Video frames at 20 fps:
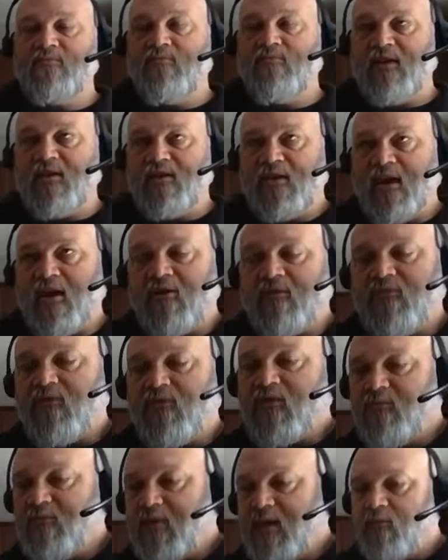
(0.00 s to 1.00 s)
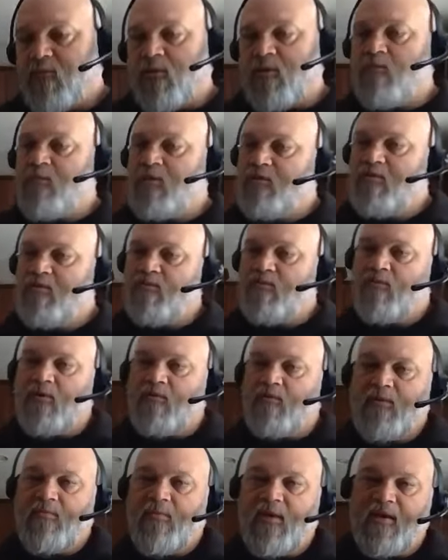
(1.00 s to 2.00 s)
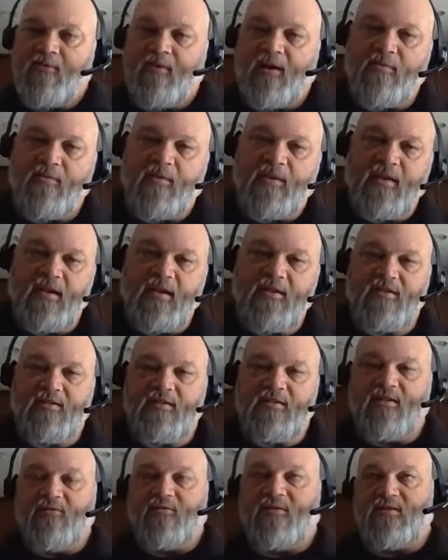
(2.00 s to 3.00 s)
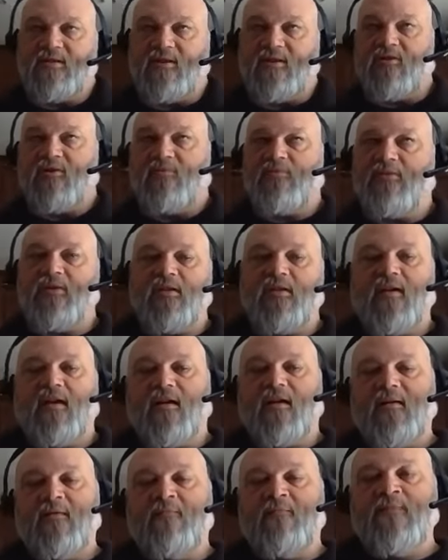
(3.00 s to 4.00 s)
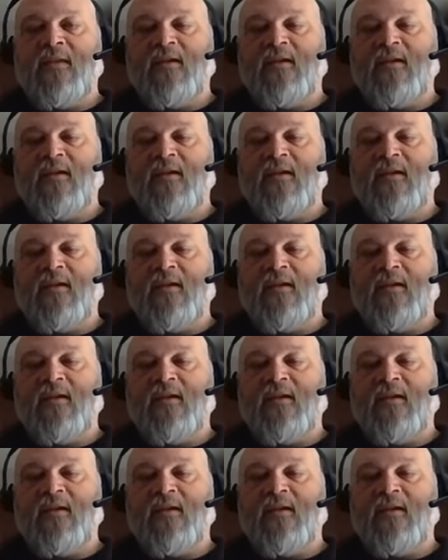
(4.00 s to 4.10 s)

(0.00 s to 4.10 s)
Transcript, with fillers: be careful about what we, what we make recommendations to, because they're going to put a lot of,